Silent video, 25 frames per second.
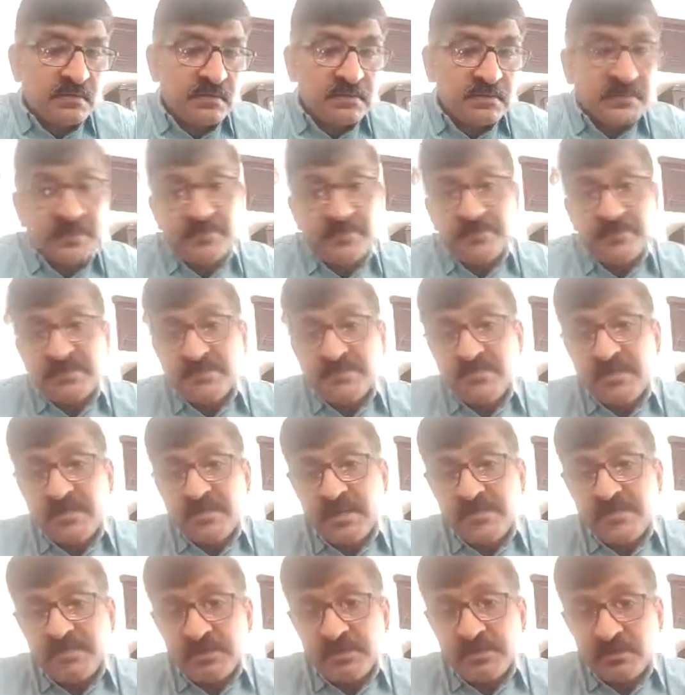There must
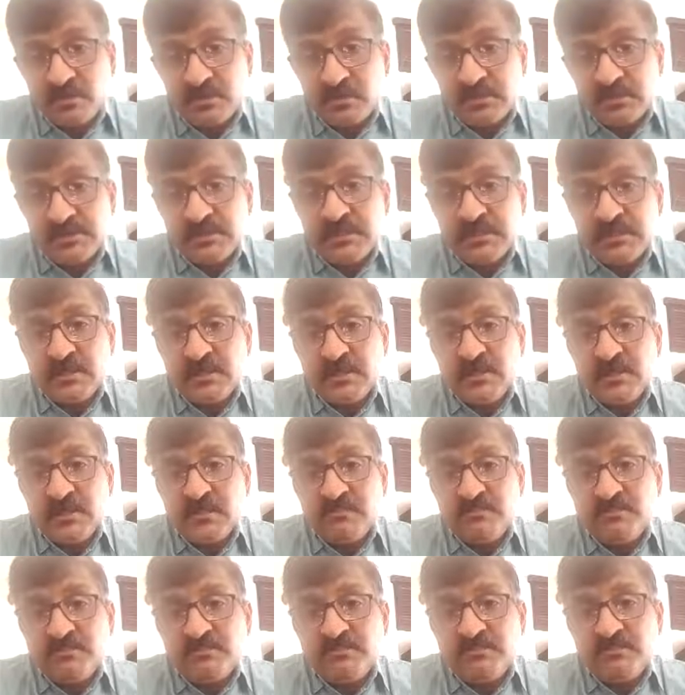be a pathological
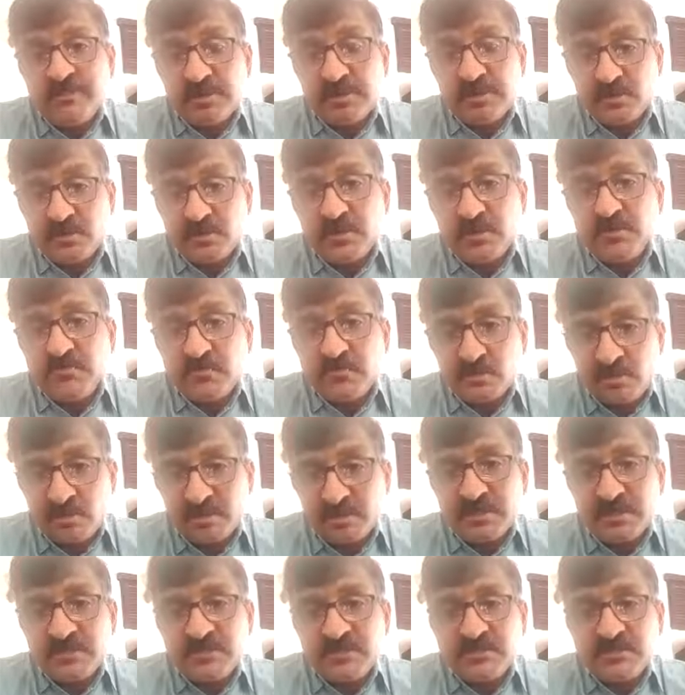periodontal
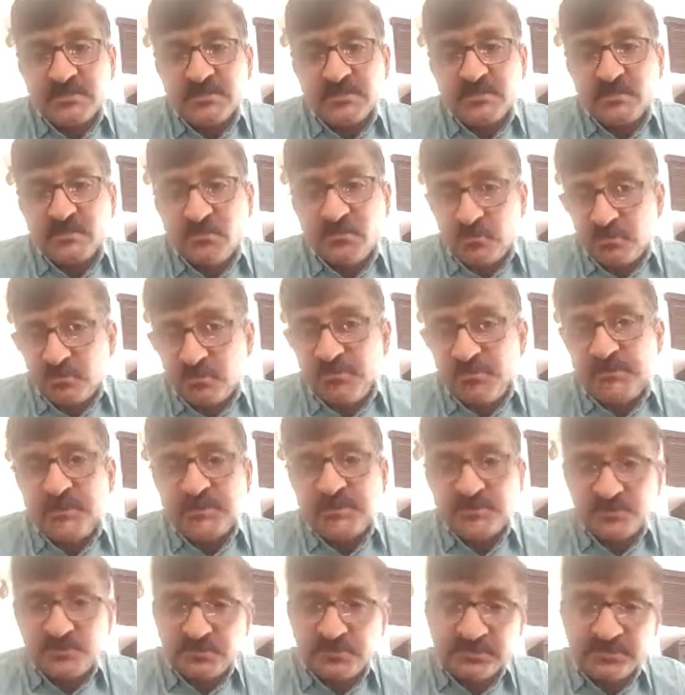pocket close
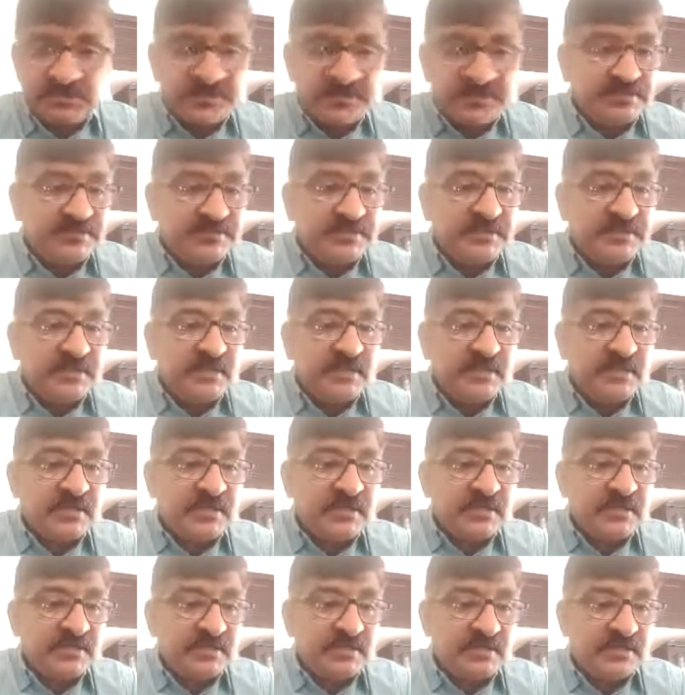associated with the
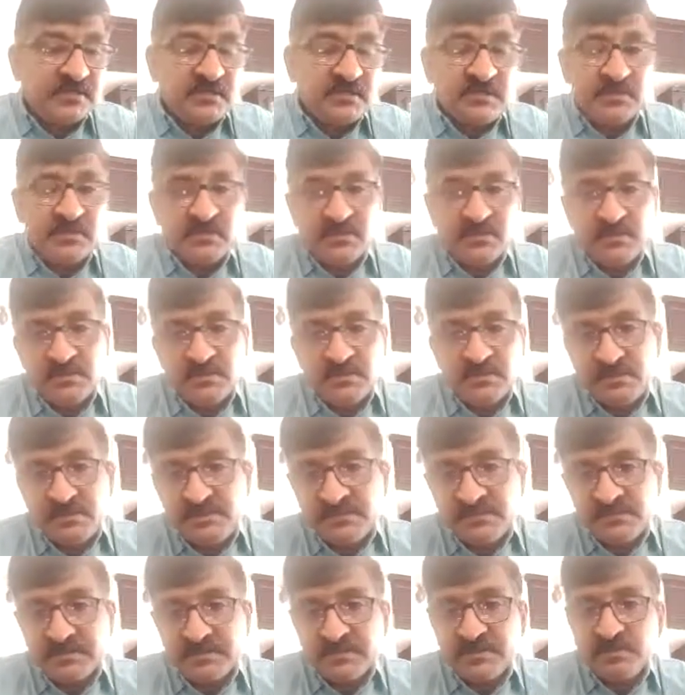
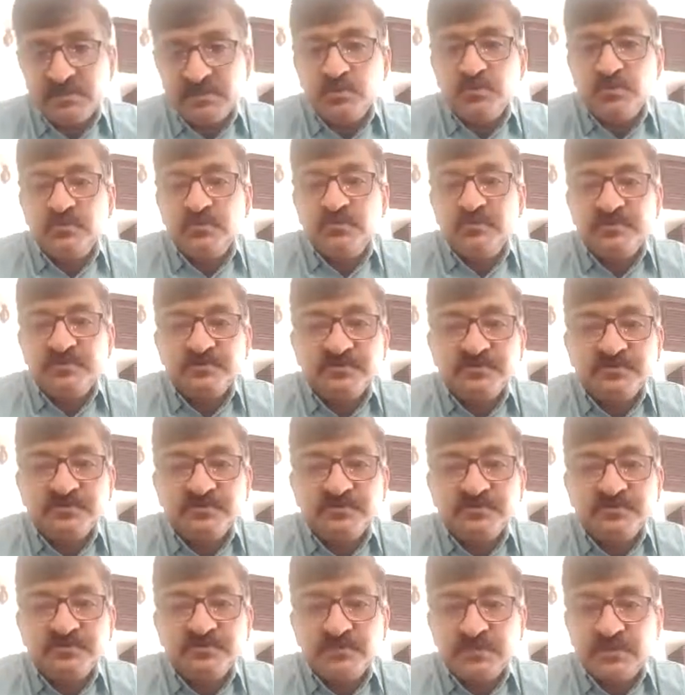infected tooth.
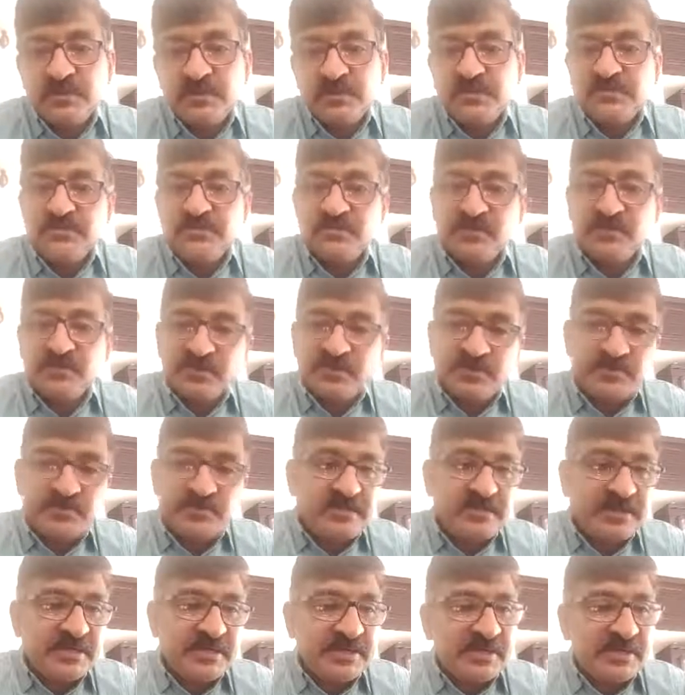So naturally there will
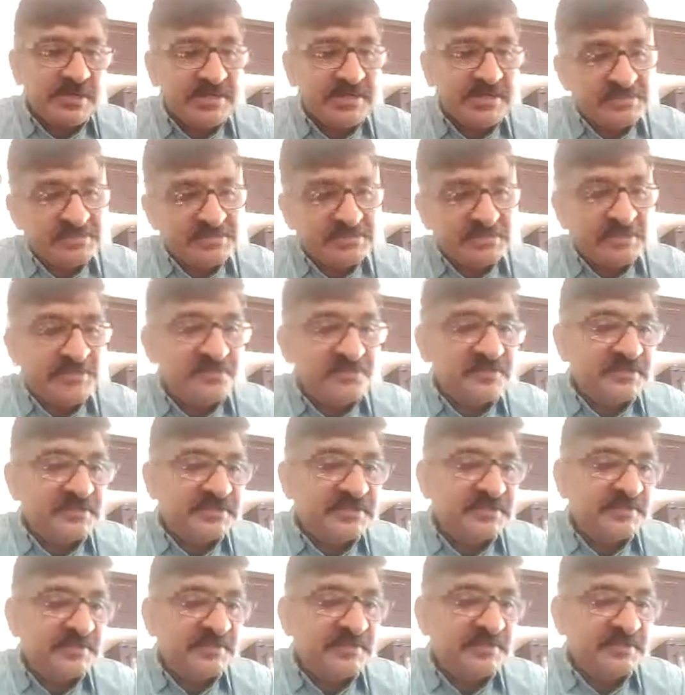be an additional
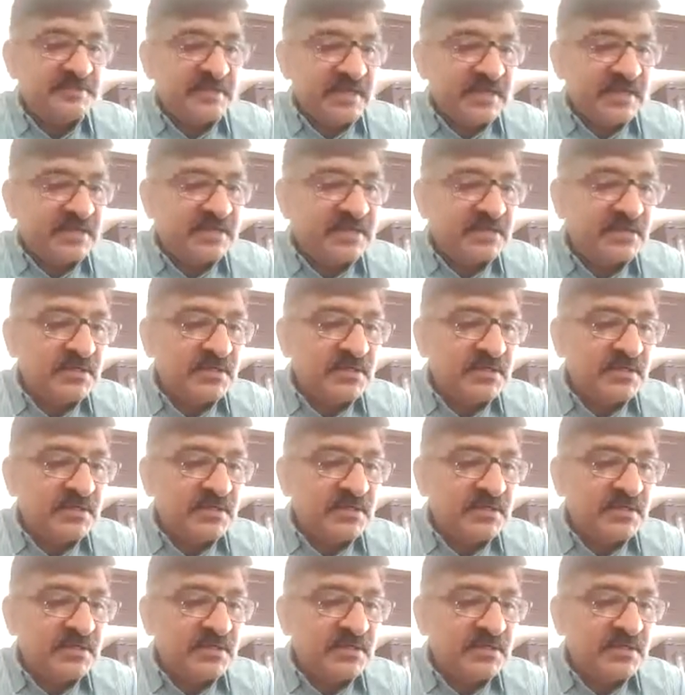infection of that.